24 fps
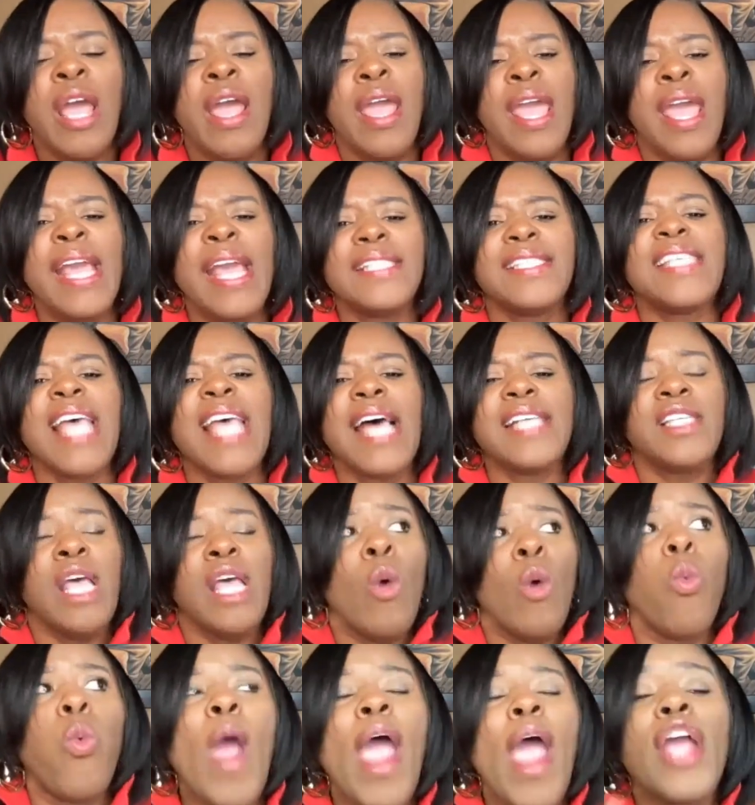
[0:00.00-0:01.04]
He says,
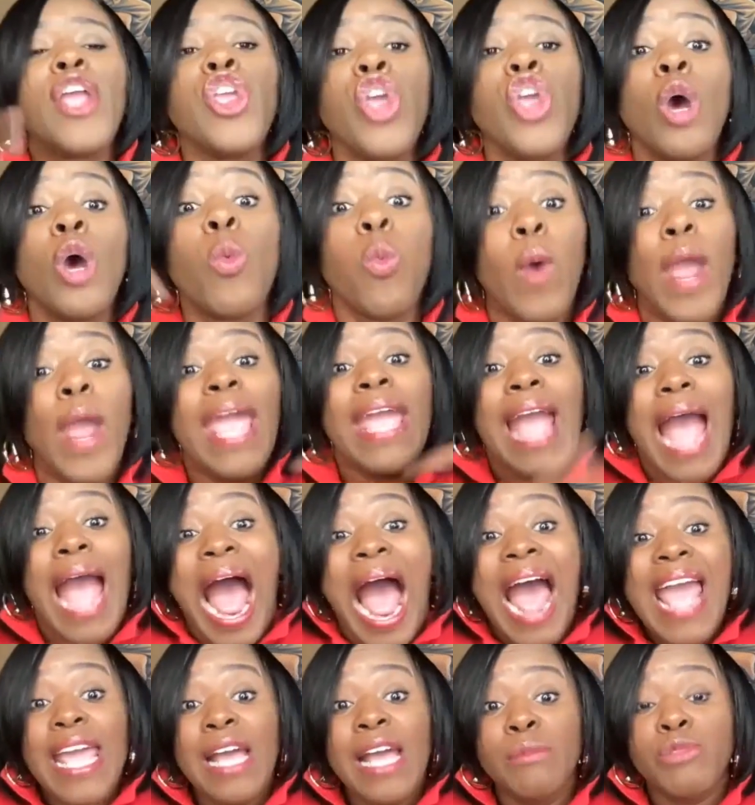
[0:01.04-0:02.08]
Where you're weak,
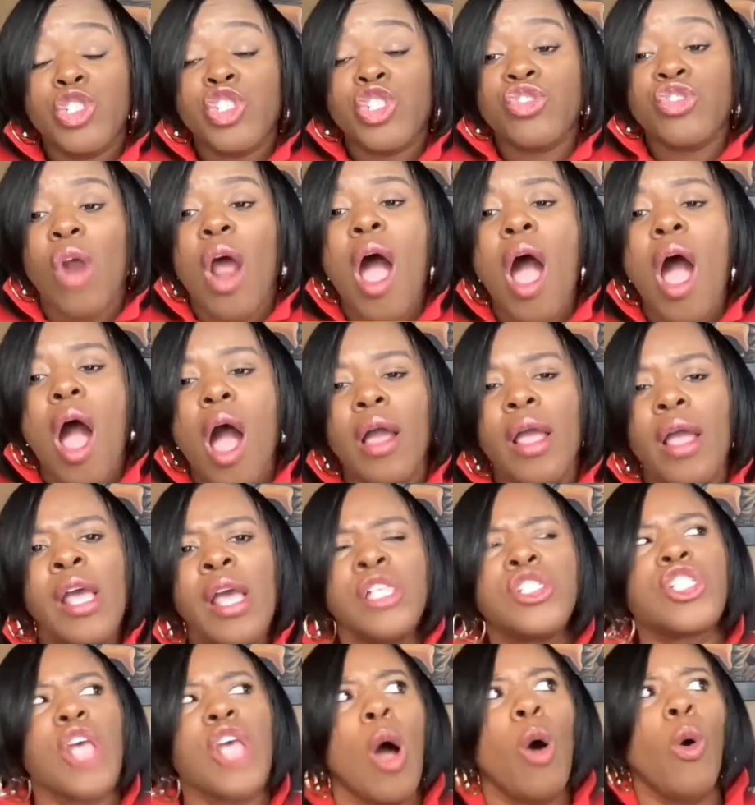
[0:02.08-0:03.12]
I am strong.
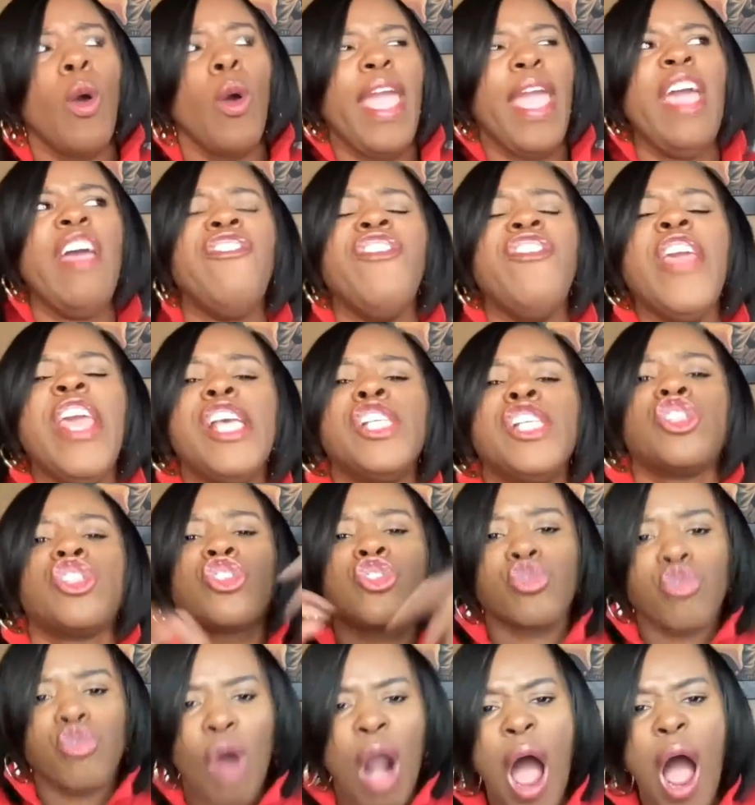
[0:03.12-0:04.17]
So if he's
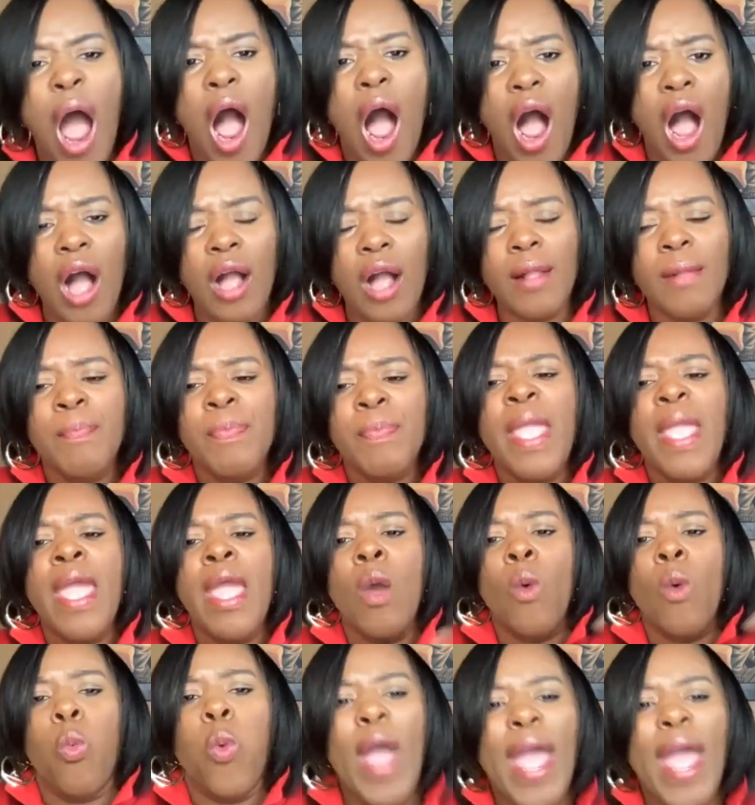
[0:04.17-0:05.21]
strong,
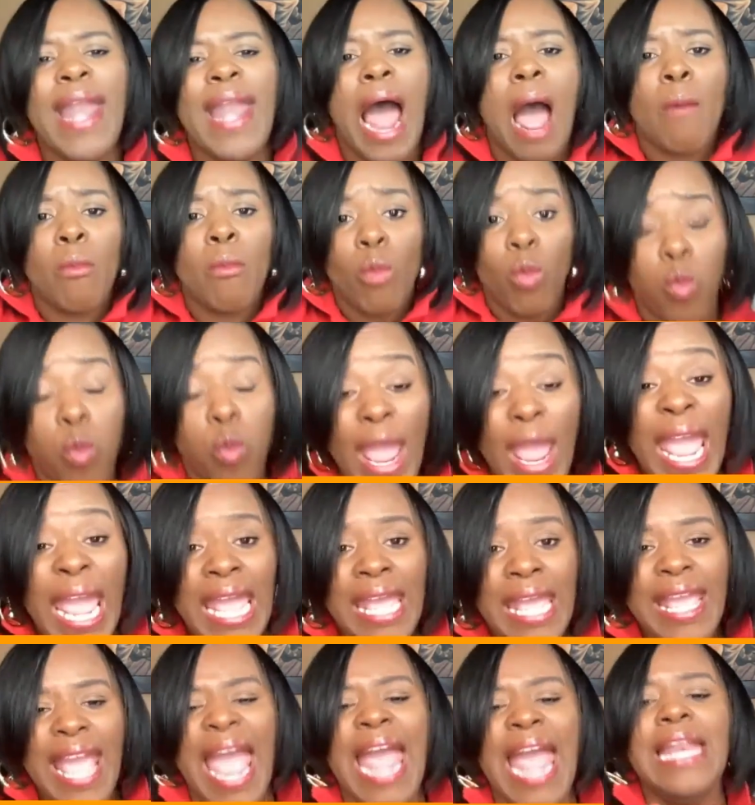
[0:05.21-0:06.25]
when I'm
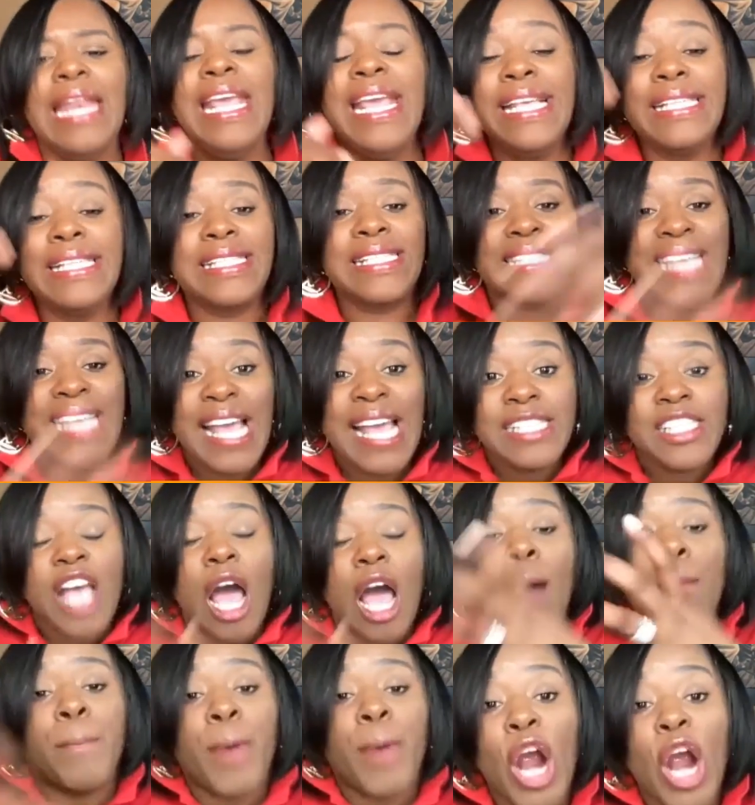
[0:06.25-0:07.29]
weak and he sends
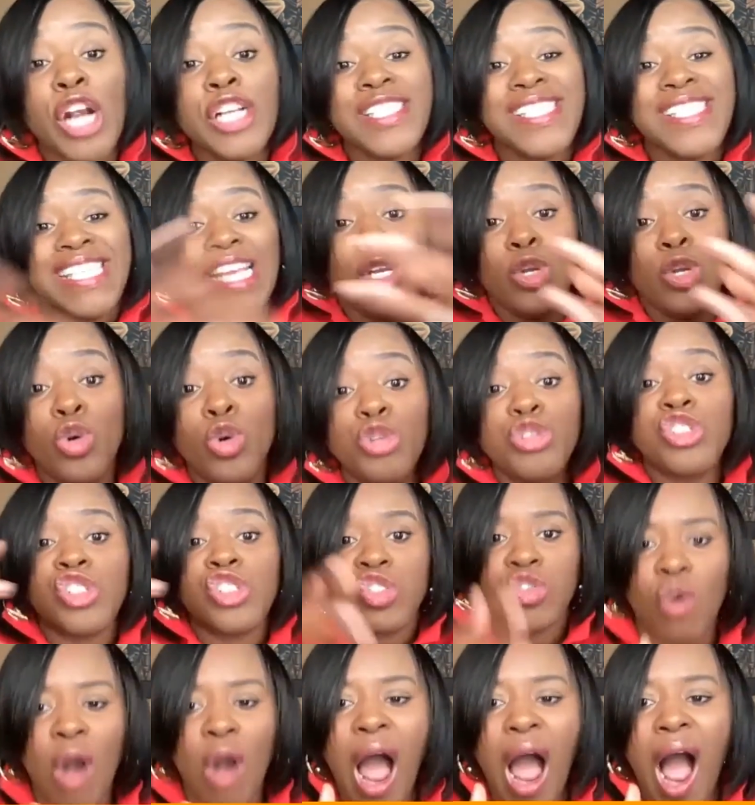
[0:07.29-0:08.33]
a person who's
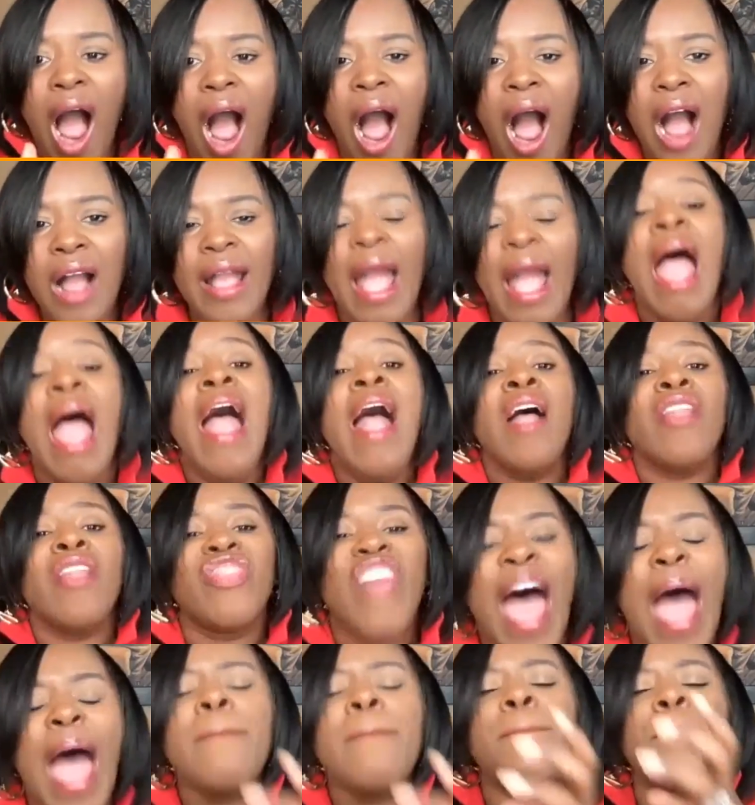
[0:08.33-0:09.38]
strong,
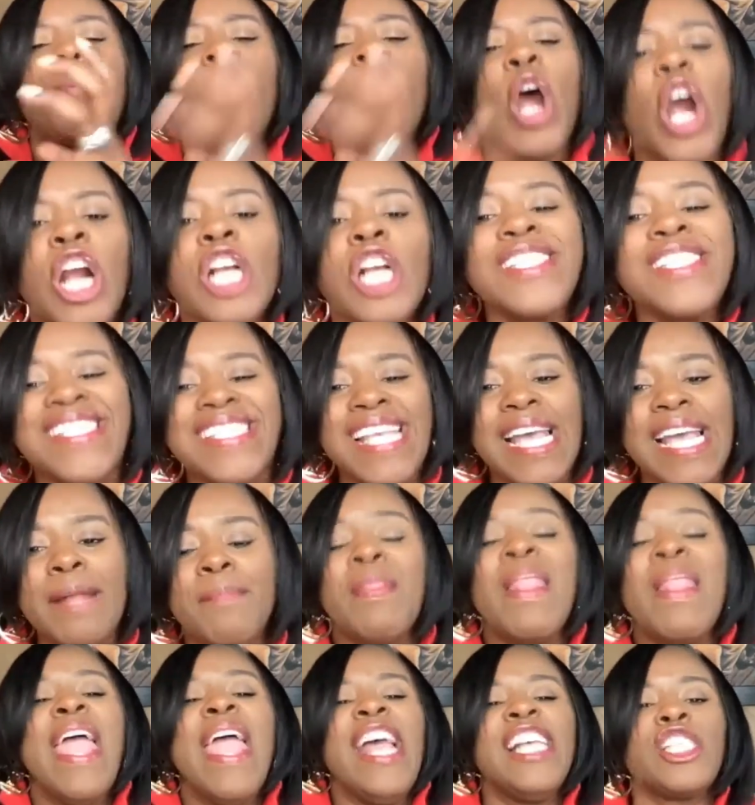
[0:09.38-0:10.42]
that person
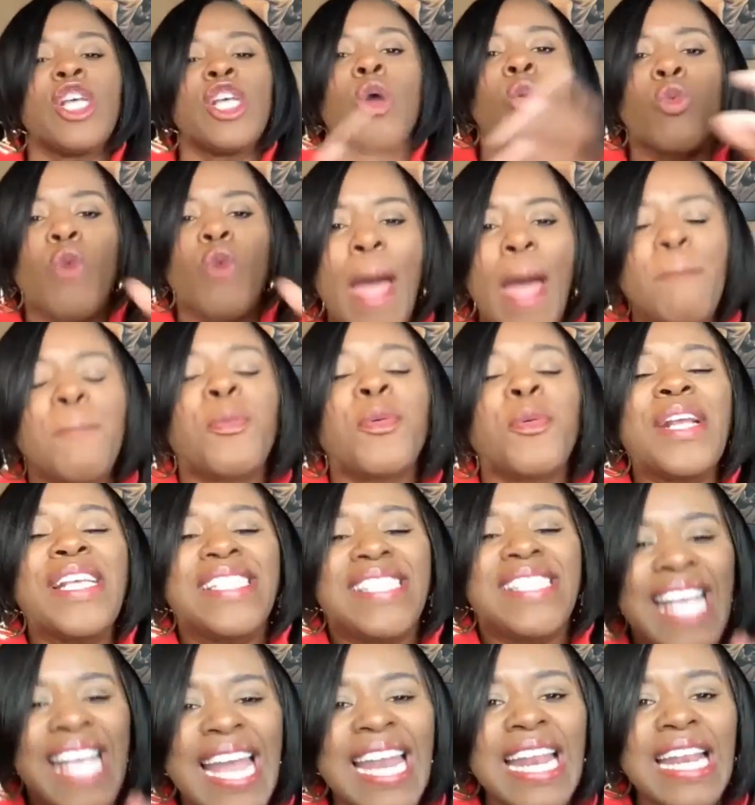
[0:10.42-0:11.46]
is a
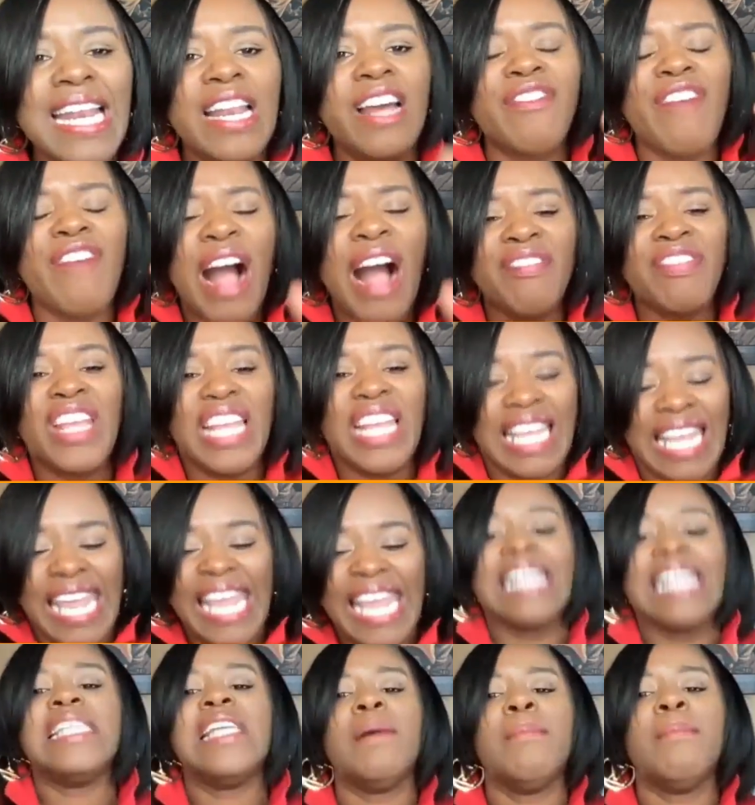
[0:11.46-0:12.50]
representative of the
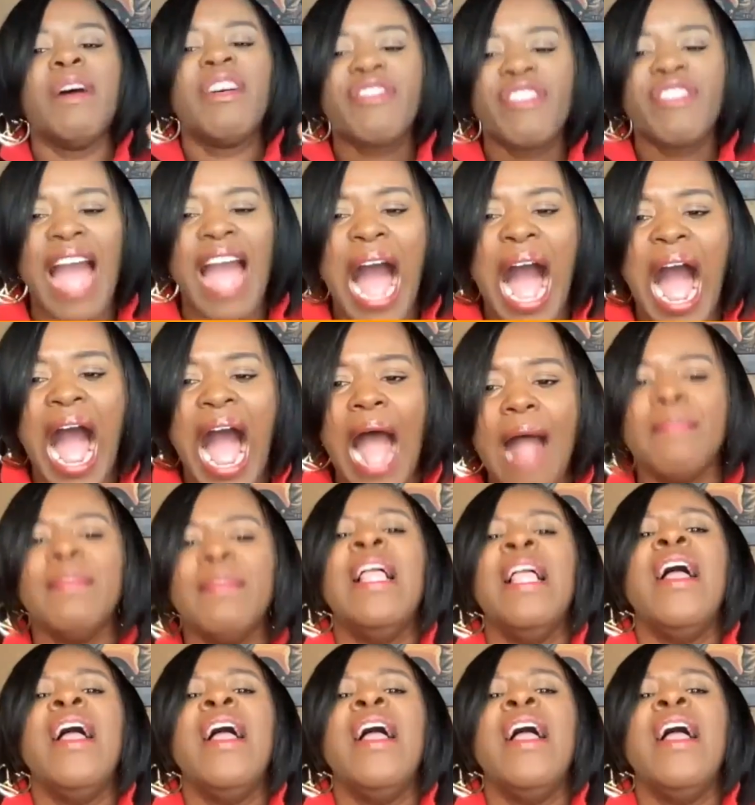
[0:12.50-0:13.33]
kingdom of God.